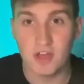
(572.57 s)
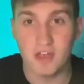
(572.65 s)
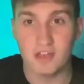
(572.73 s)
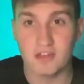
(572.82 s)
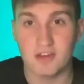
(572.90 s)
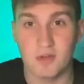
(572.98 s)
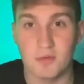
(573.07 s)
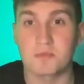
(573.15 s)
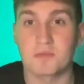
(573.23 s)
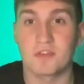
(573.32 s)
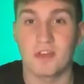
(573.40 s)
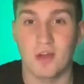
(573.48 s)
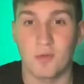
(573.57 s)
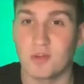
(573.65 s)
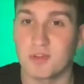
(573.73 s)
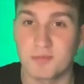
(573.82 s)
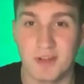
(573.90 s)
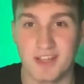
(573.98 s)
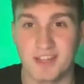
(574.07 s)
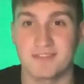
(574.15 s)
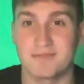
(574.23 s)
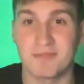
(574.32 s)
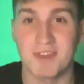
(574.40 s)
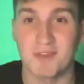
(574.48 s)
I watch many
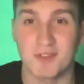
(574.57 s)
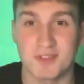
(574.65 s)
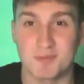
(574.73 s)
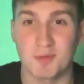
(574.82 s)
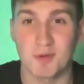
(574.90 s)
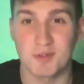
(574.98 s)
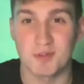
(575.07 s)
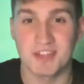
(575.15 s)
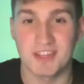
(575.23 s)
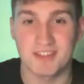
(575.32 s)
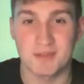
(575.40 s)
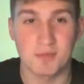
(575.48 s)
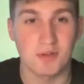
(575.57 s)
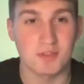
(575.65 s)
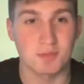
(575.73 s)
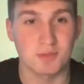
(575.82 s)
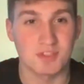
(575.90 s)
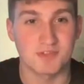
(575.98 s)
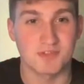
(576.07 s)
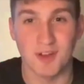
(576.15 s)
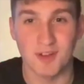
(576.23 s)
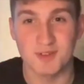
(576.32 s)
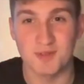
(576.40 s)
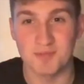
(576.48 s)
different sports, and it is impossible to
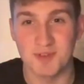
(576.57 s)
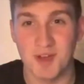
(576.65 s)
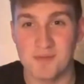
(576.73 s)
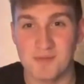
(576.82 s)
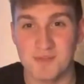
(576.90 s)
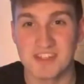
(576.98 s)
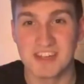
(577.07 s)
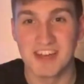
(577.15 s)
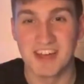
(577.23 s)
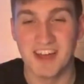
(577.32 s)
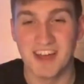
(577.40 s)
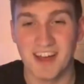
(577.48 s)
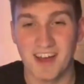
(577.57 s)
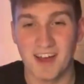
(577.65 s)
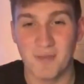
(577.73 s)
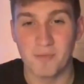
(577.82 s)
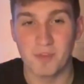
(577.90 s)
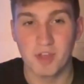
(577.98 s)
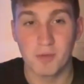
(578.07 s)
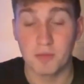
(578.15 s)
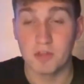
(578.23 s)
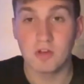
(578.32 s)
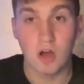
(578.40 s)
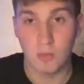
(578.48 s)
follow sometimes. But
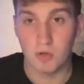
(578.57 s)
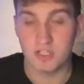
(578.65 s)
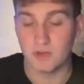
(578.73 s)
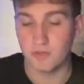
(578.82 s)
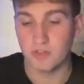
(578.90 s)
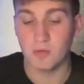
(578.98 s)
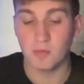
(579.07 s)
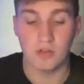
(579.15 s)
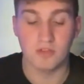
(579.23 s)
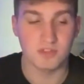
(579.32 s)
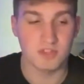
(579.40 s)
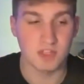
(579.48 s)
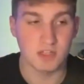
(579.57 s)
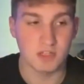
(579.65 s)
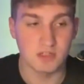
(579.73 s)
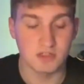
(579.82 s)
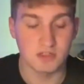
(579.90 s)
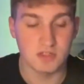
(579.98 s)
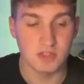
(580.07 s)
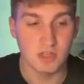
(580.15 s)
you can't watch everything at once, and